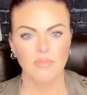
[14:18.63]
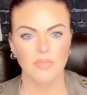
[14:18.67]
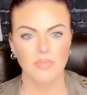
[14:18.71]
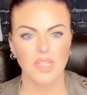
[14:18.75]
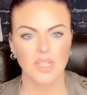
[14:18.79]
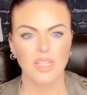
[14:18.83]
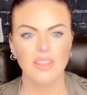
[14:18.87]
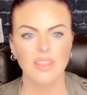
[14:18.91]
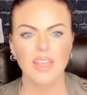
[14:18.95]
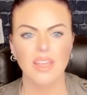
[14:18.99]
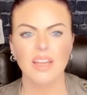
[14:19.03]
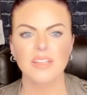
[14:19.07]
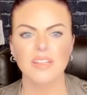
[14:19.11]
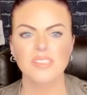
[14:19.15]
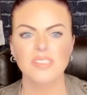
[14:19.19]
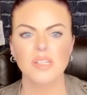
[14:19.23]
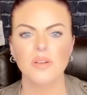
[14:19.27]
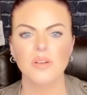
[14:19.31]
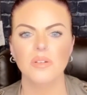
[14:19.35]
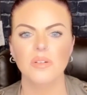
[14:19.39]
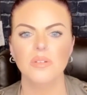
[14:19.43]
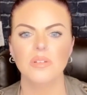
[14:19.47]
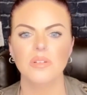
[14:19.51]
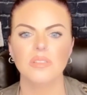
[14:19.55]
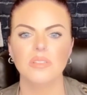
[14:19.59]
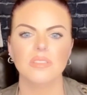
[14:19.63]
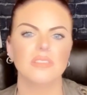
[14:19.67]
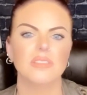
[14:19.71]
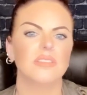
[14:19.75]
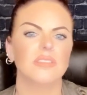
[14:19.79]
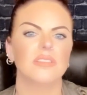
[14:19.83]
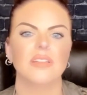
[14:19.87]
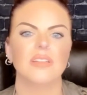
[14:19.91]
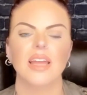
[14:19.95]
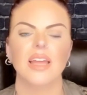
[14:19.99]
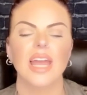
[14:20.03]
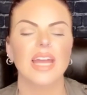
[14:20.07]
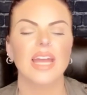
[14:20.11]
They also
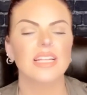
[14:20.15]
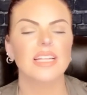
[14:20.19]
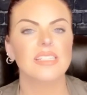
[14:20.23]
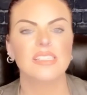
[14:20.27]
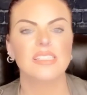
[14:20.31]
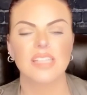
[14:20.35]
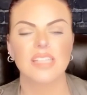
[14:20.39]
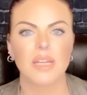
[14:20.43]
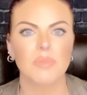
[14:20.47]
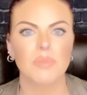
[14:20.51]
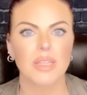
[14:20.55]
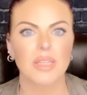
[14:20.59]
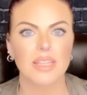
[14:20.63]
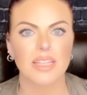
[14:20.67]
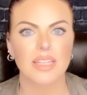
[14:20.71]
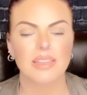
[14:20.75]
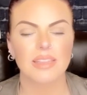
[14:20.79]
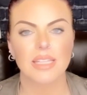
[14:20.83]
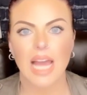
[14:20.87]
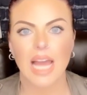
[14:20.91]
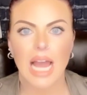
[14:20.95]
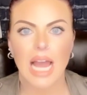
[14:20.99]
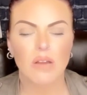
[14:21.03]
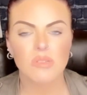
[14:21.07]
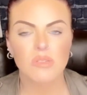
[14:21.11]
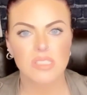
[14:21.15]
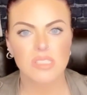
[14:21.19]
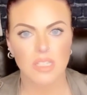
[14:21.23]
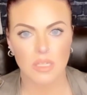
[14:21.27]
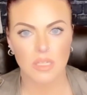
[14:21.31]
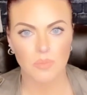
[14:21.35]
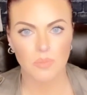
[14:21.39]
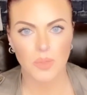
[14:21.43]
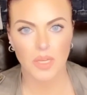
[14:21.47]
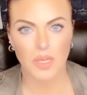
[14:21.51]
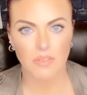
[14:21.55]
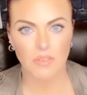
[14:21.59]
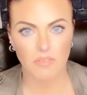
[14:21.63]
had a statement that
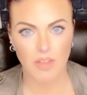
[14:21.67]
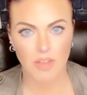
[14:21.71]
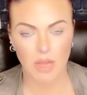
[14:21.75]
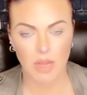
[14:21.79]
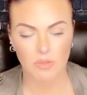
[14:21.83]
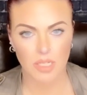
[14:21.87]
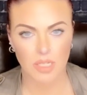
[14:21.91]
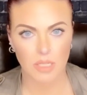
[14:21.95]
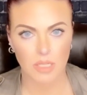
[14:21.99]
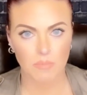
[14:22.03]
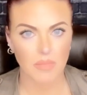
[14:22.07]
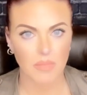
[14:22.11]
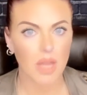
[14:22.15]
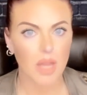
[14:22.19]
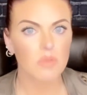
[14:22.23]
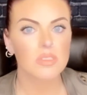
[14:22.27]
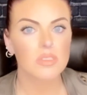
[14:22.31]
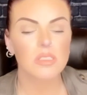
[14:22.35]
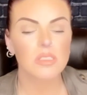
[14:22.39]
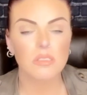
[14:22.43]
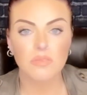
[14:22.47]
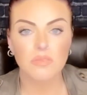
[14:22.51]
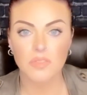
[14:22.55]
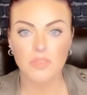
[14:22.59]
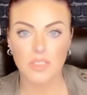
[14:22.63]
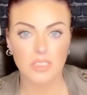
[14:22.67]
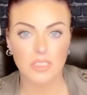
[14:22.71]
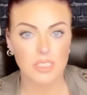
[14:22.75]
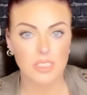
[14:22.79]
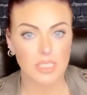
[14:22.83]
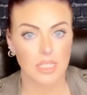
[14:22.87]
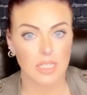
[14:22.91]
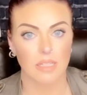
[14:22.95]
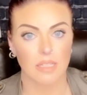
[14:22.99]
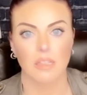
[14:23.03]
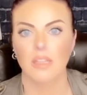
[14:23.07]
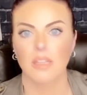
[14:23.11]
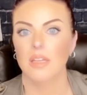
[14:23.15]
housekeeping found him. That was the first
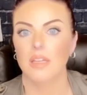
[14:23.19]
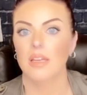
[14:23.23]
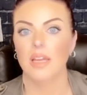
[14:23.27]
thing.